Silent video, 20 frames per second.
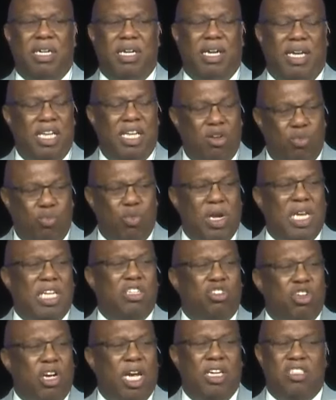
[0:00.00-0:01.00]
and he really
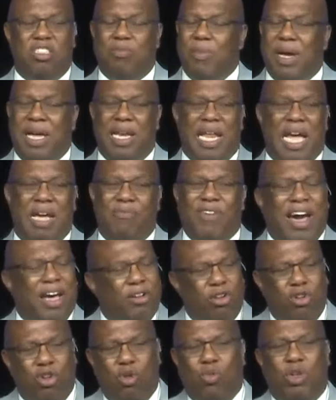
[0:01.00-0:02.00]
changed my life. I
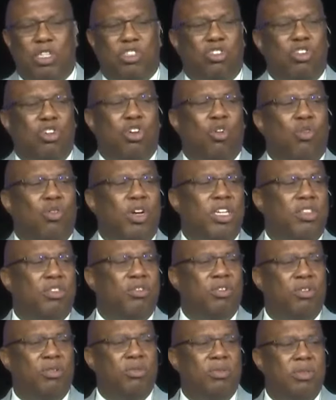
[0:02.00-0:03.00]
don't know what you're going
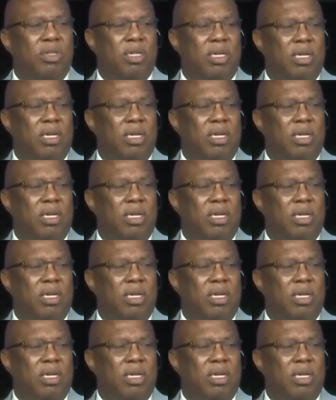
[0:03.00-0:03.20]
through,